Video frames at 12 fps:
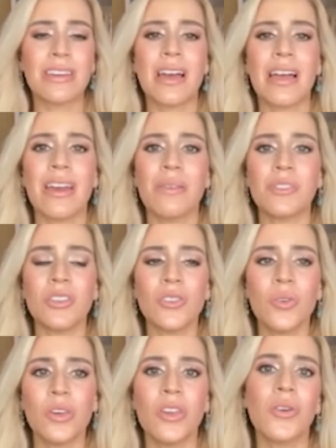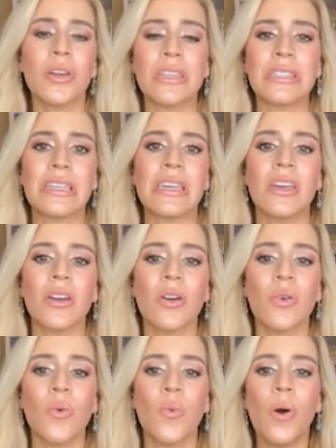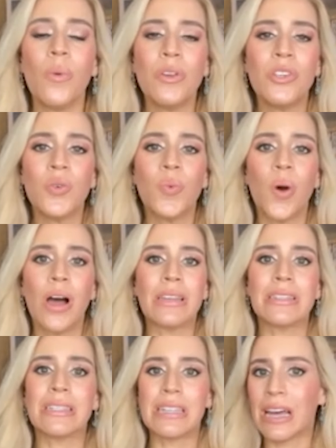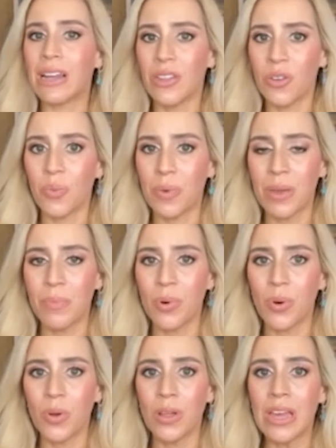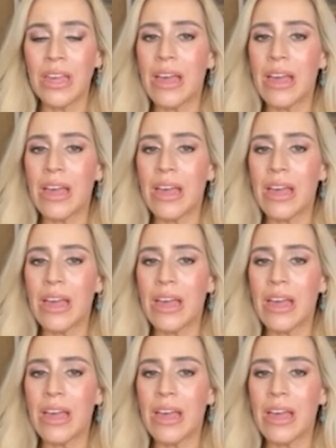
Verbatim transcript: tonight, I'm just so curious to hear what would you want to tell other people